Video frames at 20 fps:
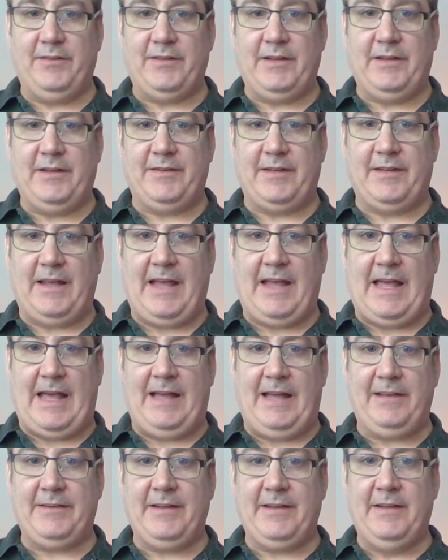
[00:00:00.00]
It's a
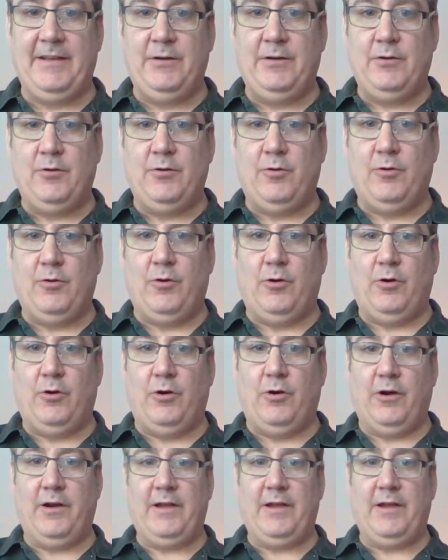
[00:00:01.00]
hat, or